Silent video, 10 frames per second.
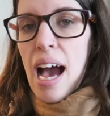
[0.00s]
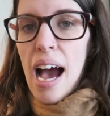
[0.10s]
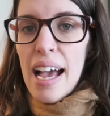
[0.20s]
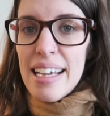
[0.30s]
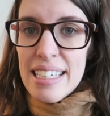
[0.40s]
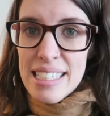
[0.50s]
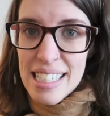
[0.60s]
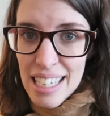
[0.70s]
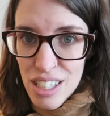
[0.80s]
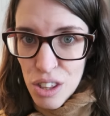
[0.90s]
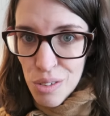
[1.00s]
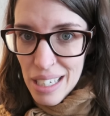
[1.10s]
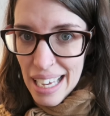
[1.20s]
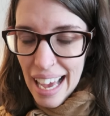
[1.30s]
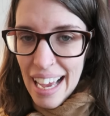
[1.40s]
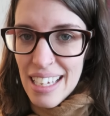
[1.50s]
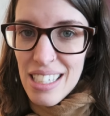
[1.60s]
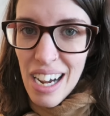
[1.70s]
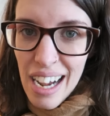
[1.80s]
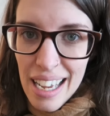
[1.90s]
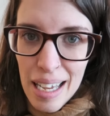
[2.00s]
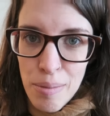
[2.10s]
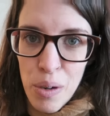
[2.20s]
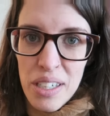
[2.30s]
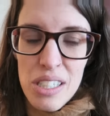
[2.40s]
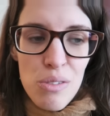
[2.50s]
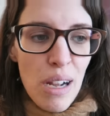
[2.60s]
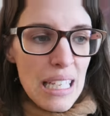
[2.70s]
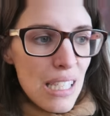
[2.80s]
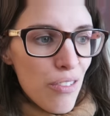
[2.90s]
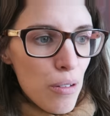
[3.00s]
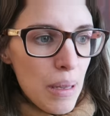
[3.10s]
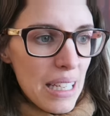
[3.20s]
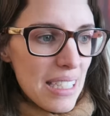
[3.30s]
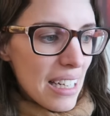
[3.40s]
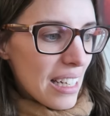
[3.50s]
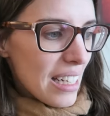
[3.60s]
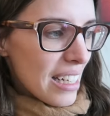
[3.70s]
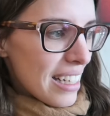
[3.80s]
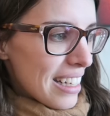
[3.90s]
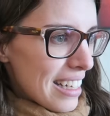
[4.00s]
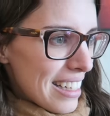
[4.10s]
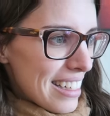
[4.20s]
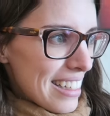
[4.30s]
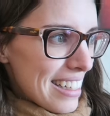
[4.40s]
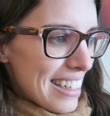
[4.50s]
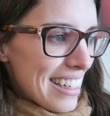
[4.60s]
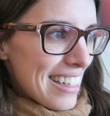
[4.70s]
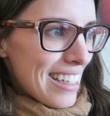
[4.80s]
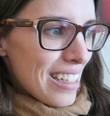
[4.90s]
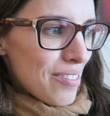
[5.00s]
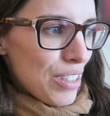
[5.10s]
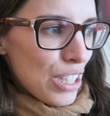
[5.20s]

Uh, it is ten to three and I am going to rest for a bit.